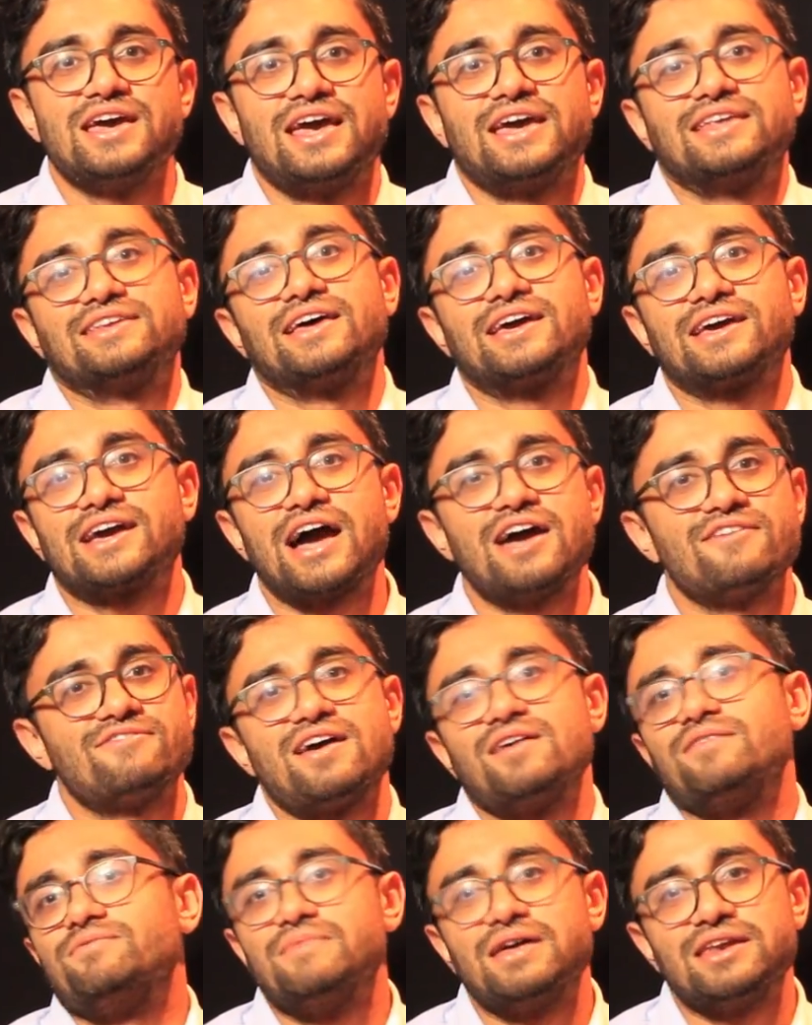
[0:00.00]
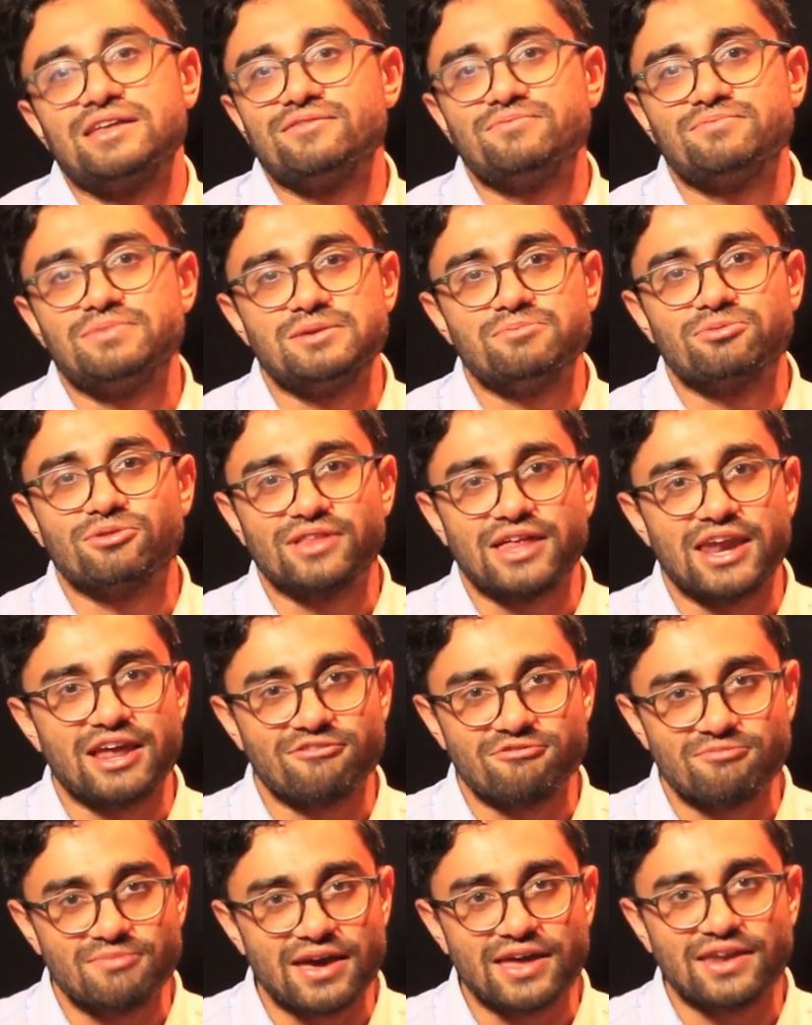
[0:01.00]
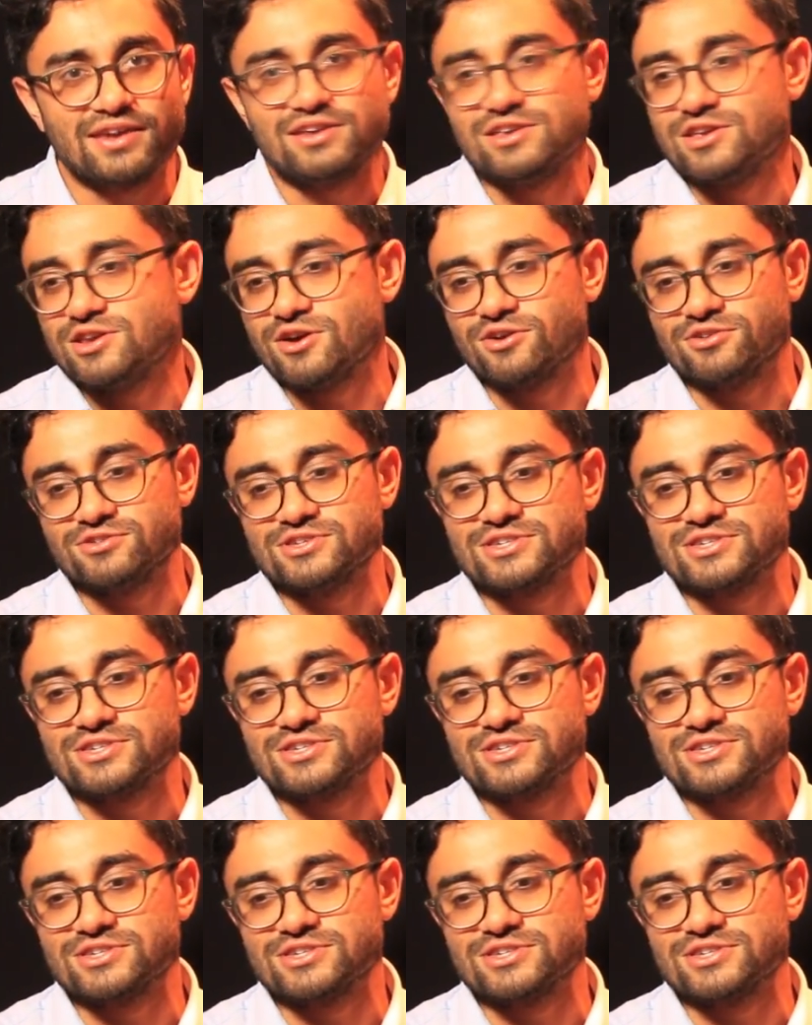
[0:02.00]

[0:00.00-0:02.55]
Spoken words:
And like I've had many people that I've met, you know,